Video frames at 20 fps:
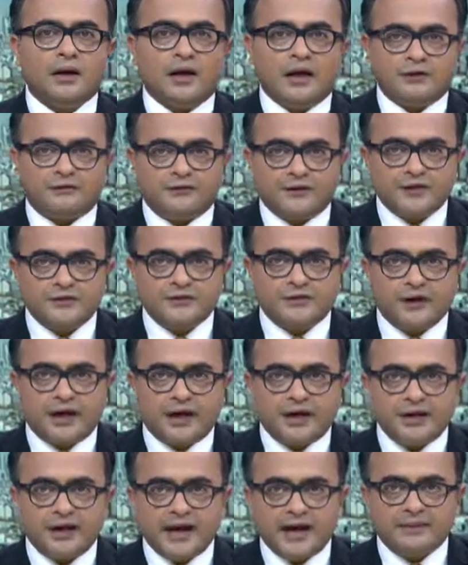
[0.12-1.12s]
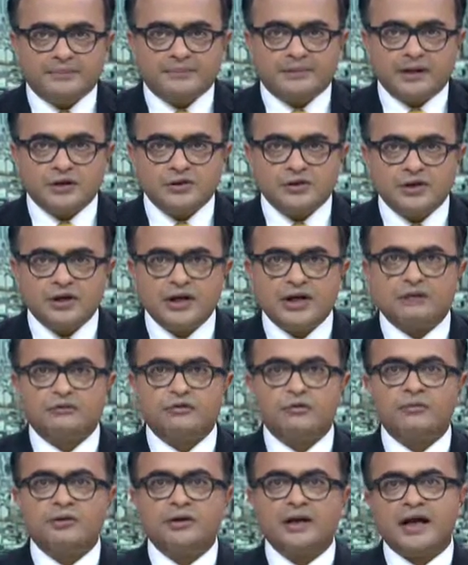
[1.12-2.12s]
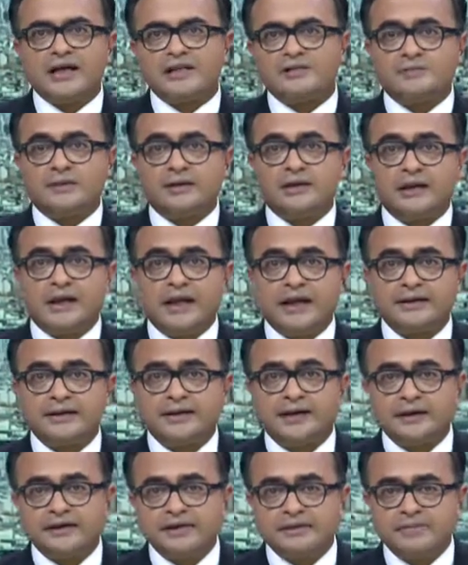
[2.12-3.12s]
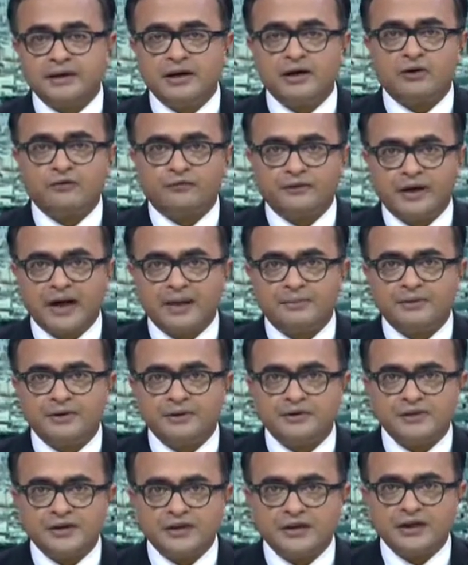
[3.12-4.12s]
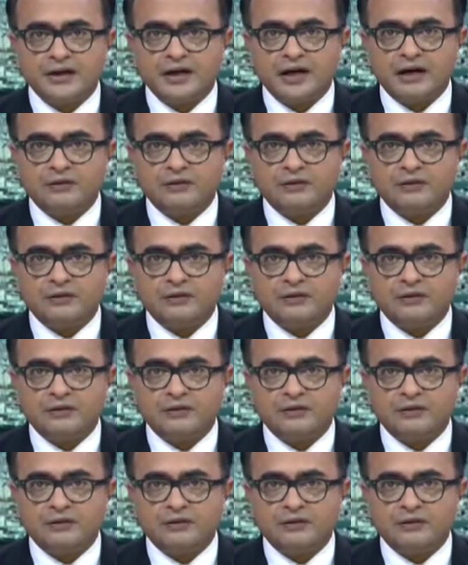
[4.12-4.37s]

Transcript: You know, first, for any Arab country, a woman has been elected as a mayor of capital city.